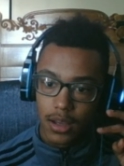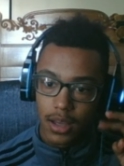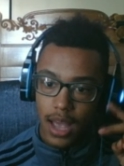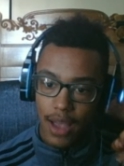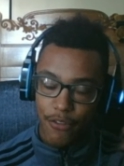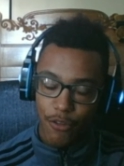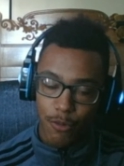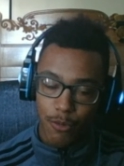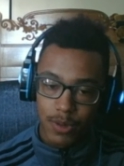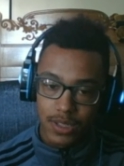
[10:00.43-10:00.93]

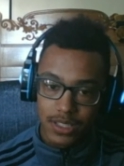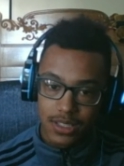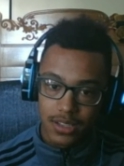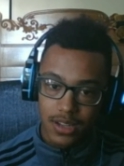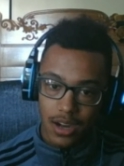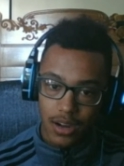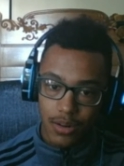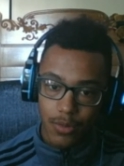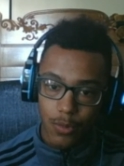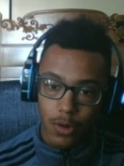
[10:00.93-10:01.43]
Everyone's
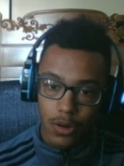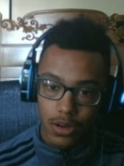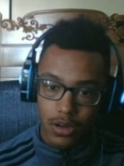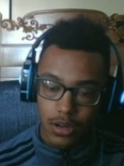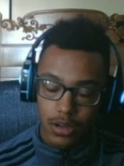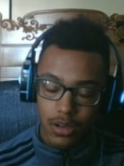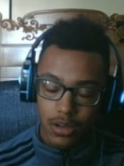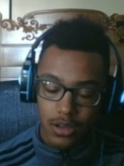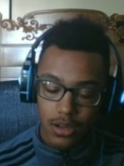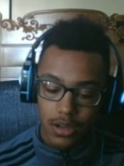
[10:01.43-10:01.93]
done one.
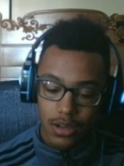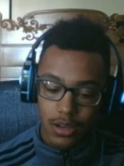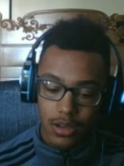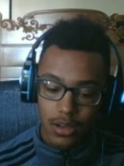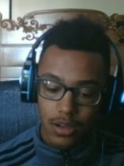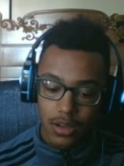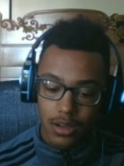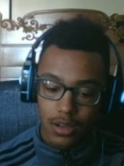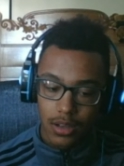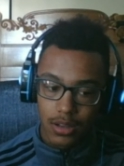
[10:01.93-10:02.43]

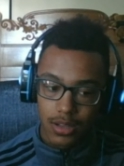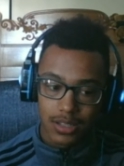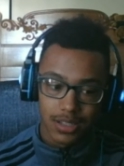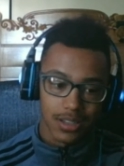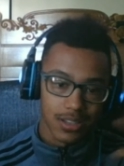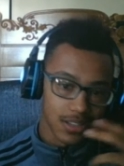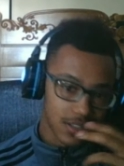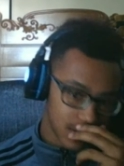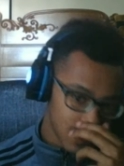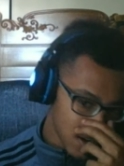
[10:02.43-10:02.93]

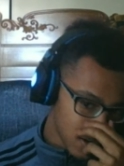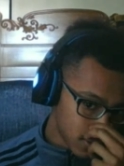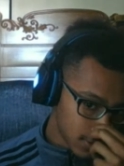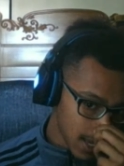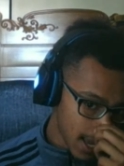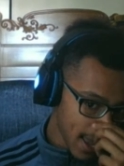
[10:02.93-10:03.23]
sucks. I